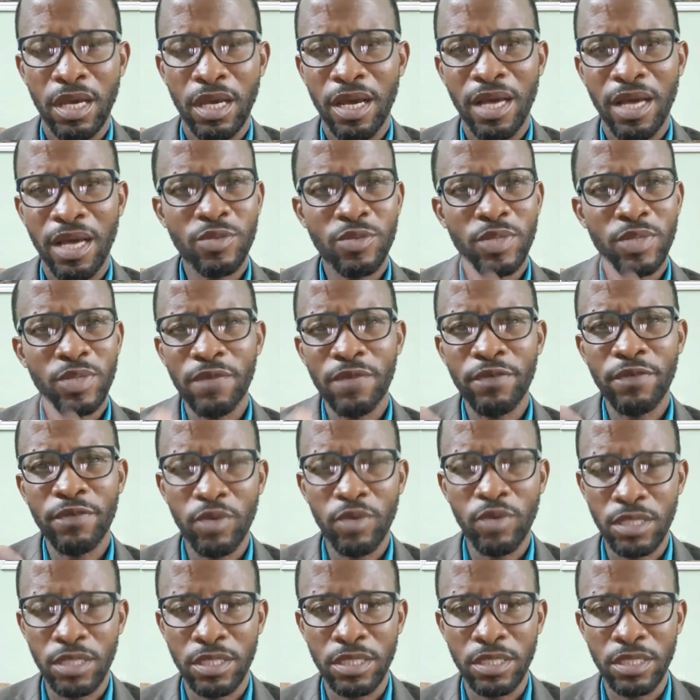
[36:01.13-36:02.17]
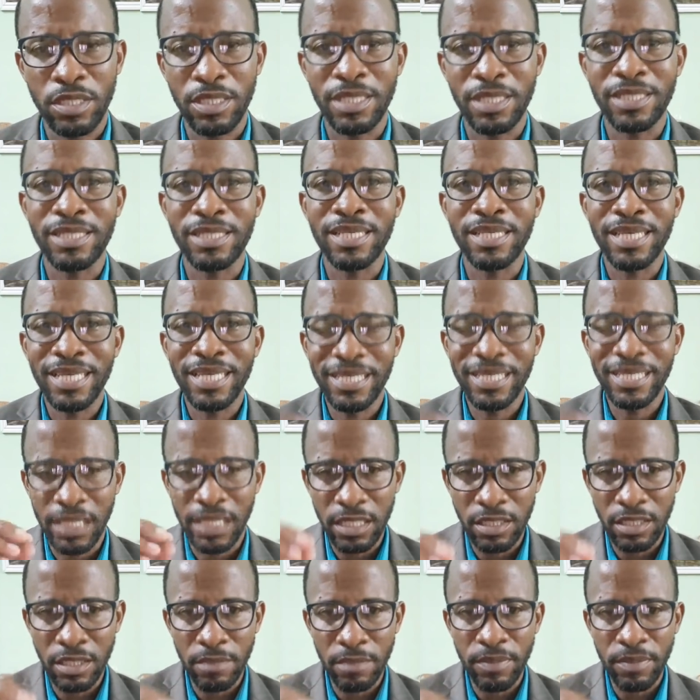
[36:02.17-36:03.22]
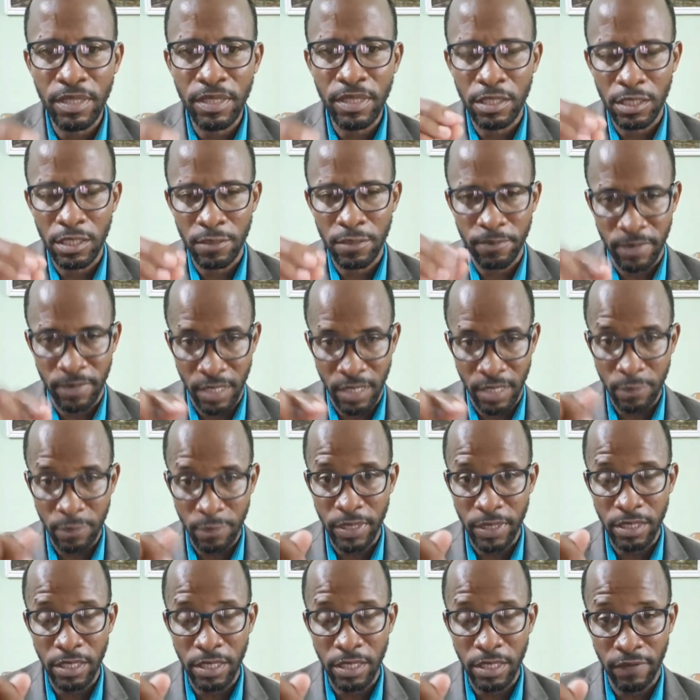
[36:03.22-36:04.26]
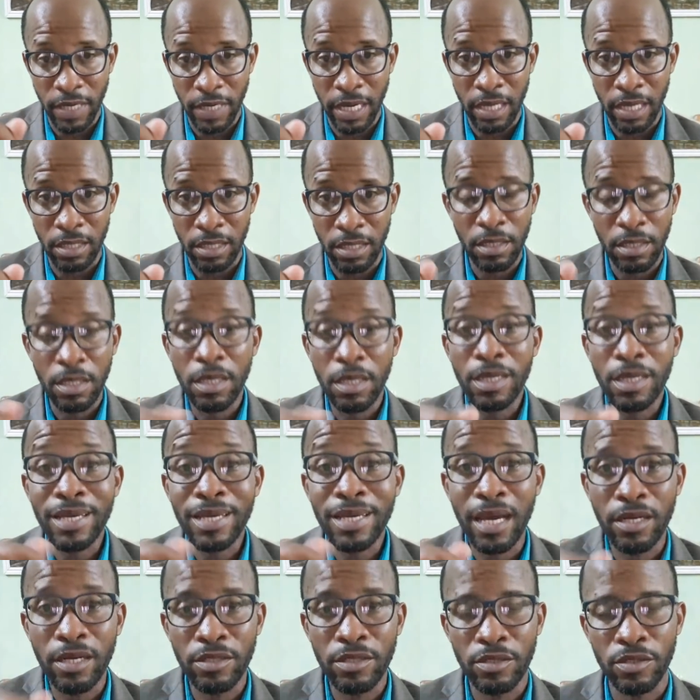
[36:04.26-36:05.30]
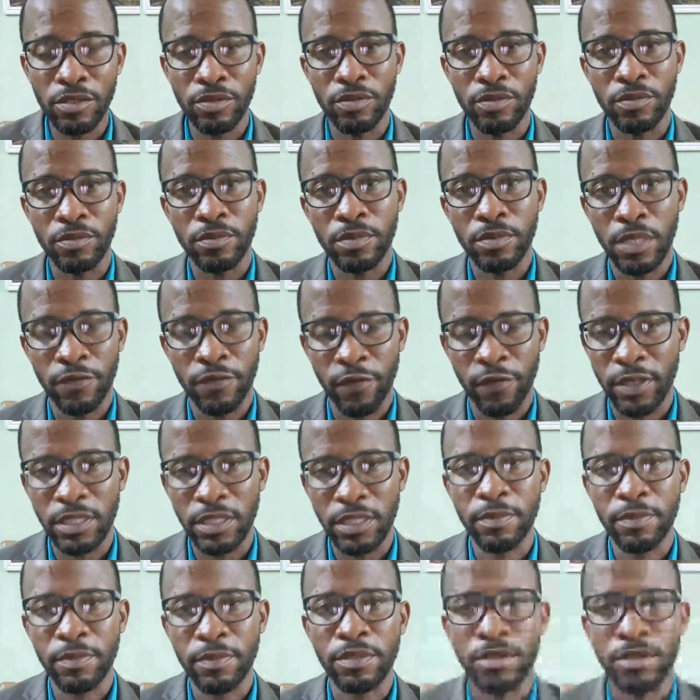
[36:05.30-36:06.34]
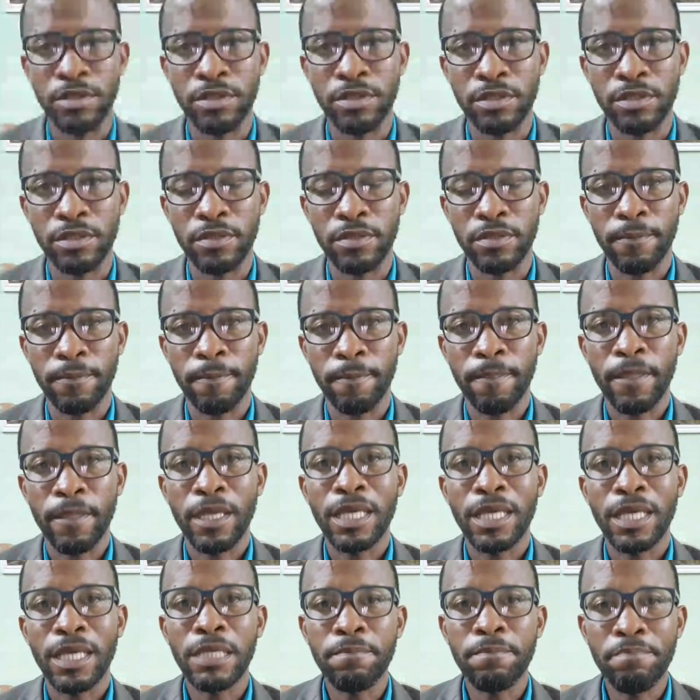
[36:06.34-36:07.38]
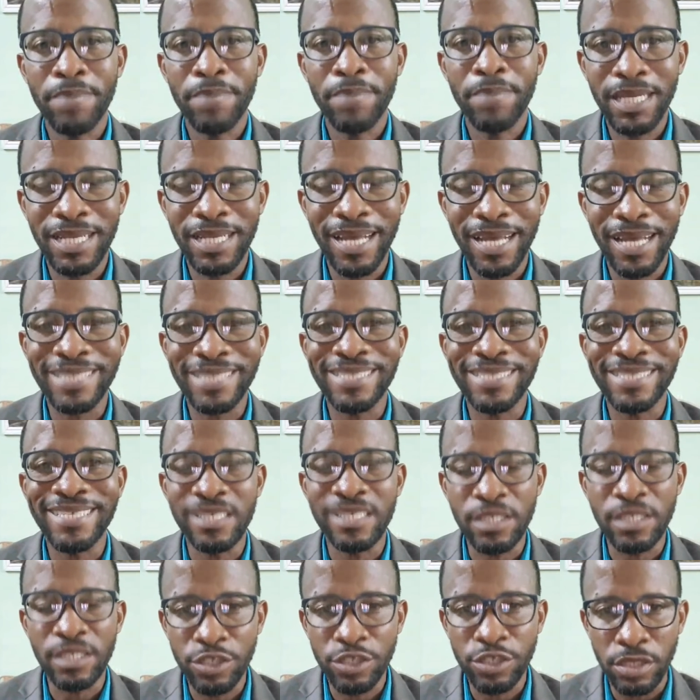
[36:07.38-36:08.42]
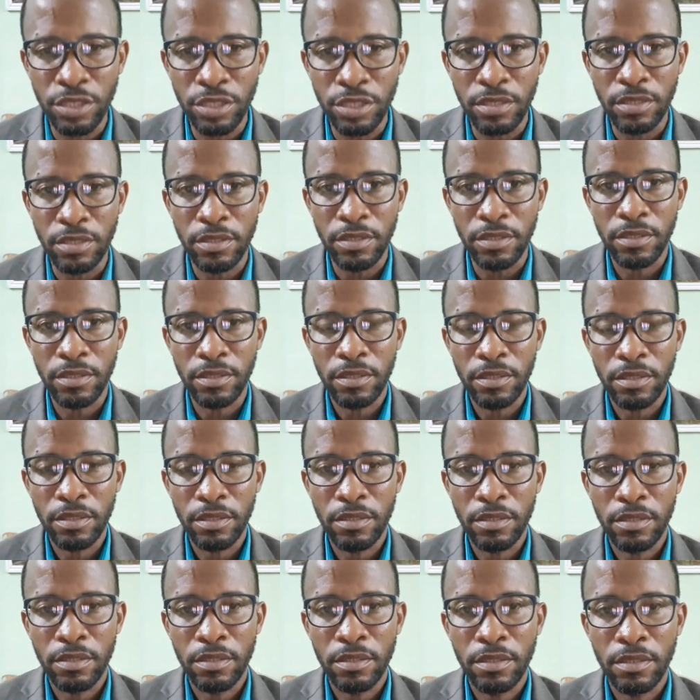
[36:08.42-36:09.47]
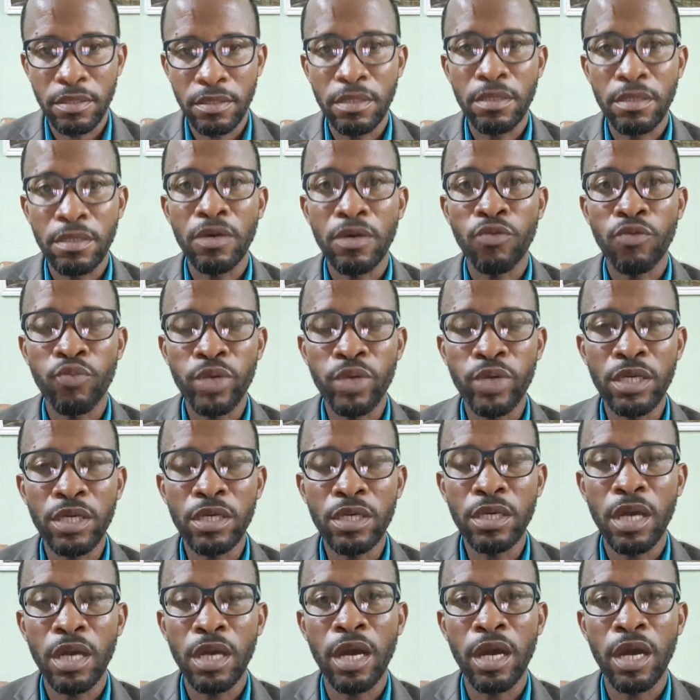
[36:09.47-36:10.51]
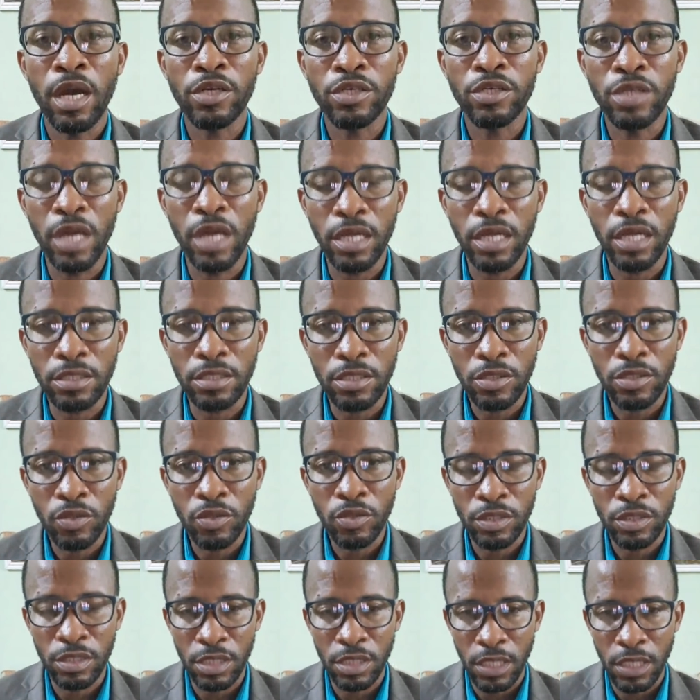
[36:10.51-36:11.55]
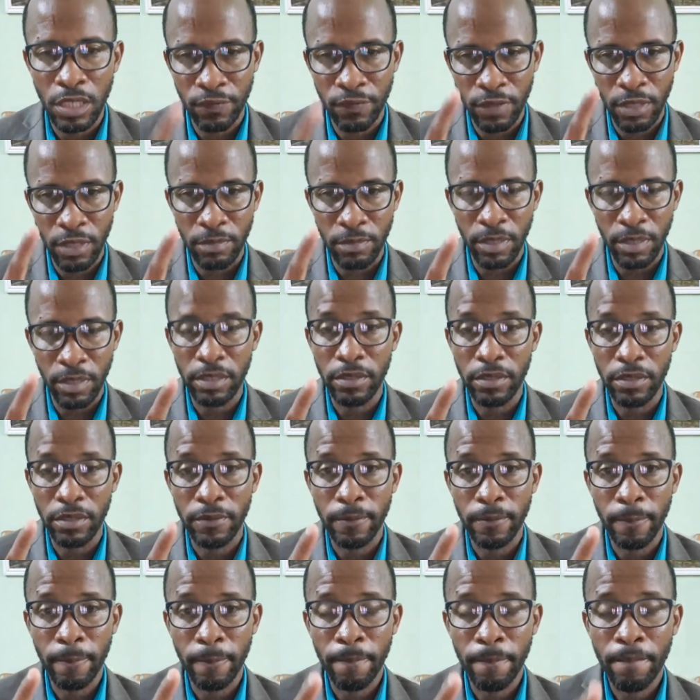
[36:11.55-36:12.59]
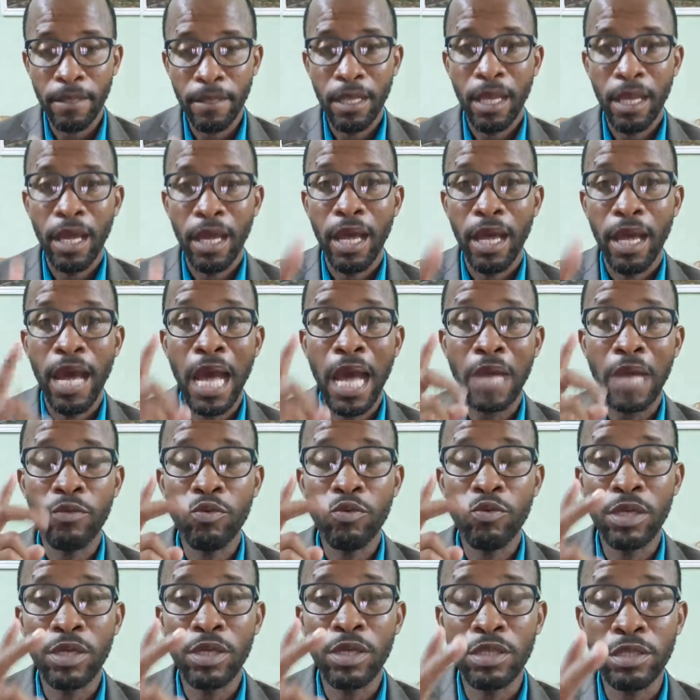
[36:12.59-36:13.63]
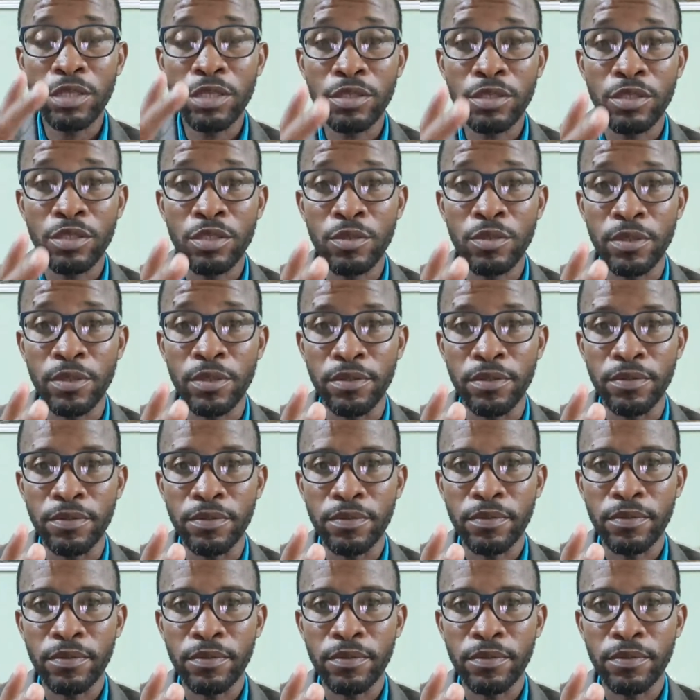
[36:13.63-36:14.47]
as whatever you want to say he is, he did something that this president of Guyana cannot do, as far as I'm concerned. He made a decision. We are not going to give you our money, and we want nothing to do with you.